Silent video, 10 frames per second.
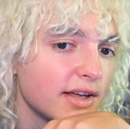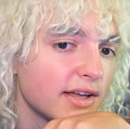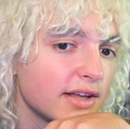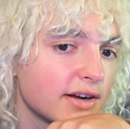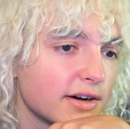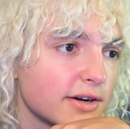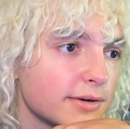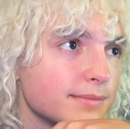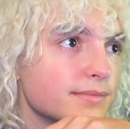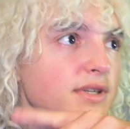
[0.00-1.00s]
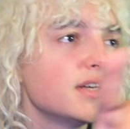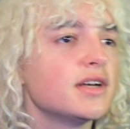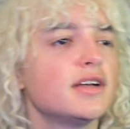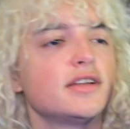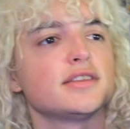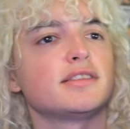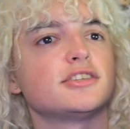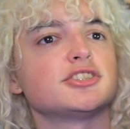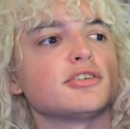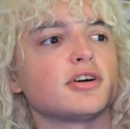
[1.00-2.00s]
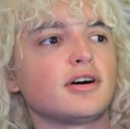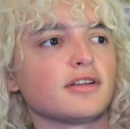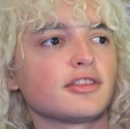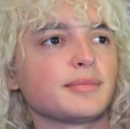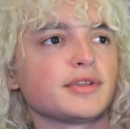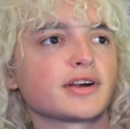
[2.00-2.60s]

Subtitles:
It, showed all of them in